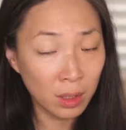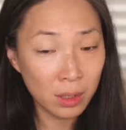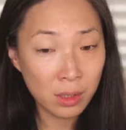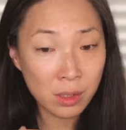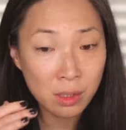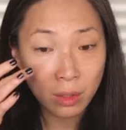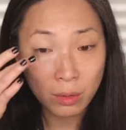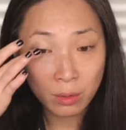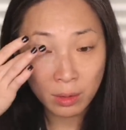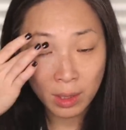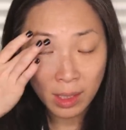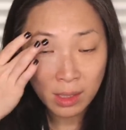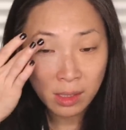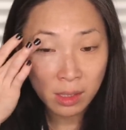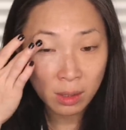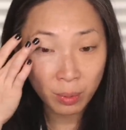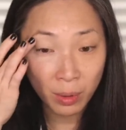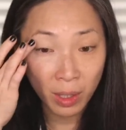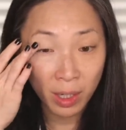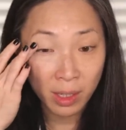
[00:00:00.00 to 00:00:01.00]
So that's
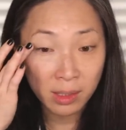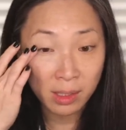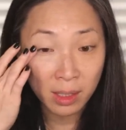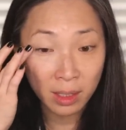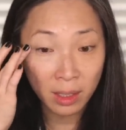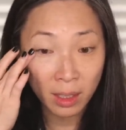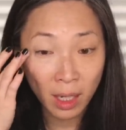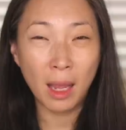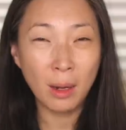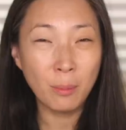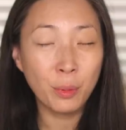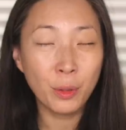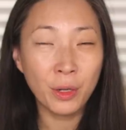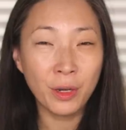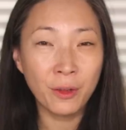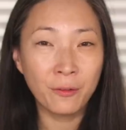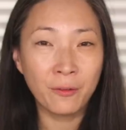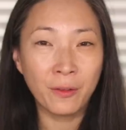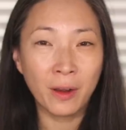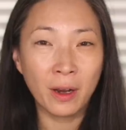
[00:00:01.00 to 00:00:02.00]
surprising. I'm
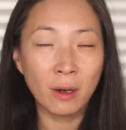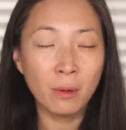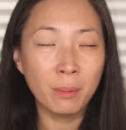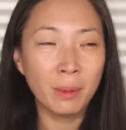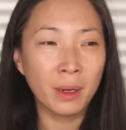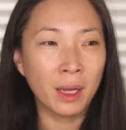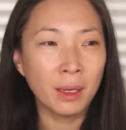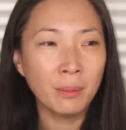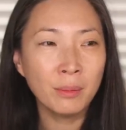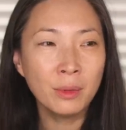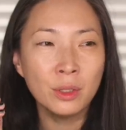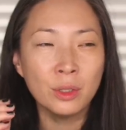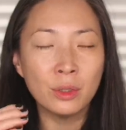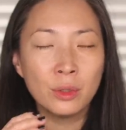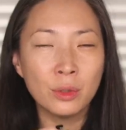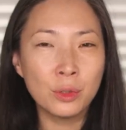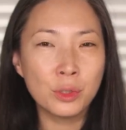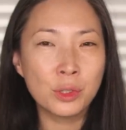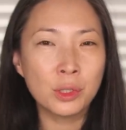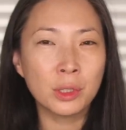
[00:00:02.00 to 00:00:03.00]
pretty fair, but I'm
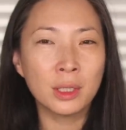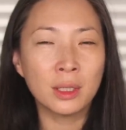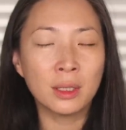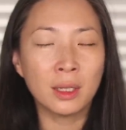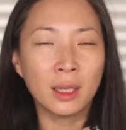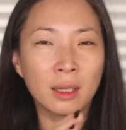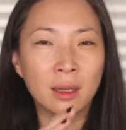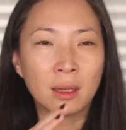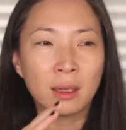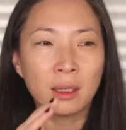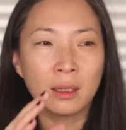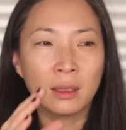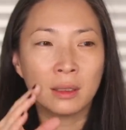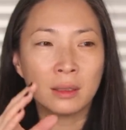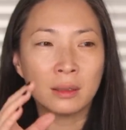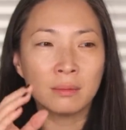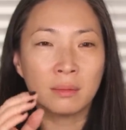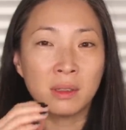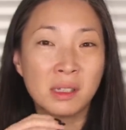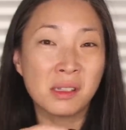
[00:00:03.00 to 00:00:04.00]
usually like
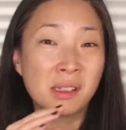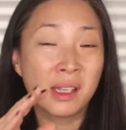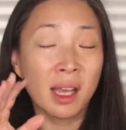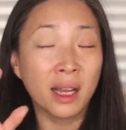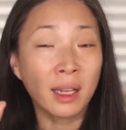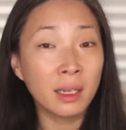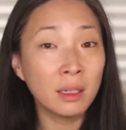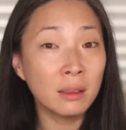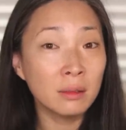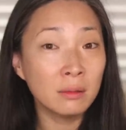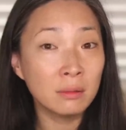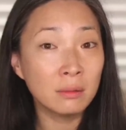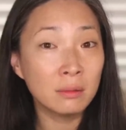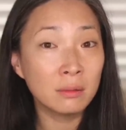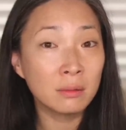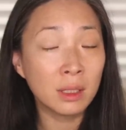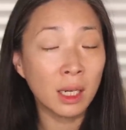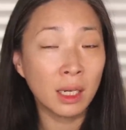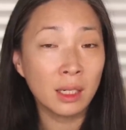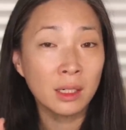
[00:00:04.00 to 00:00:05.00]
the, the second
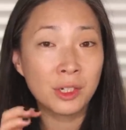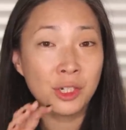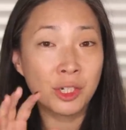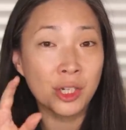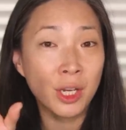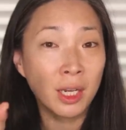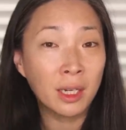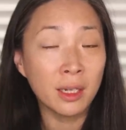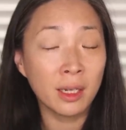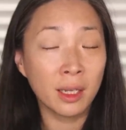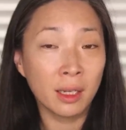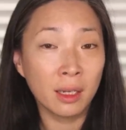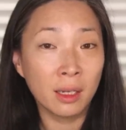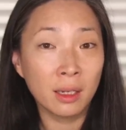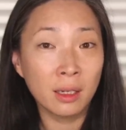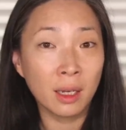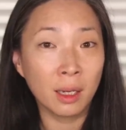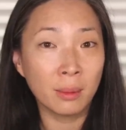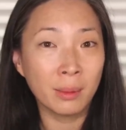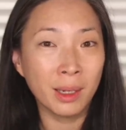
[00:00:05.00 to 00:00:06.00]
kind of shade
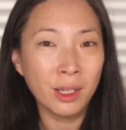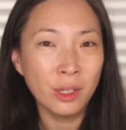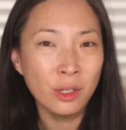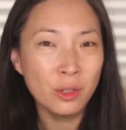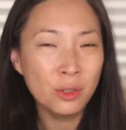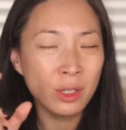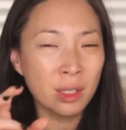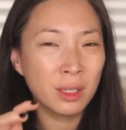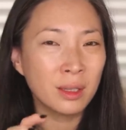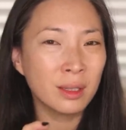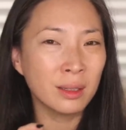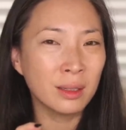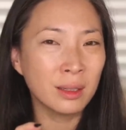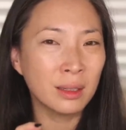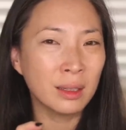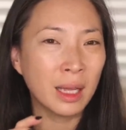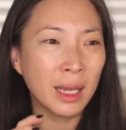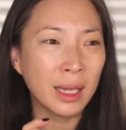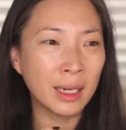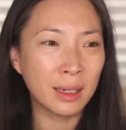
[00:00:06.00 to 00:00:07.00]
in. I'm not usually the
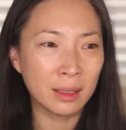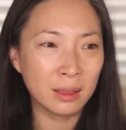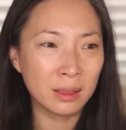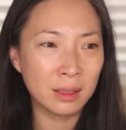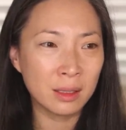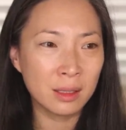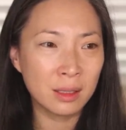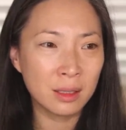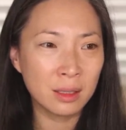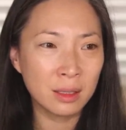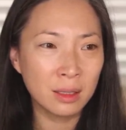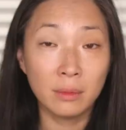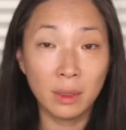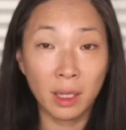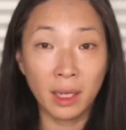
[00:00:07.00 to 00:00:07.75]
lightest.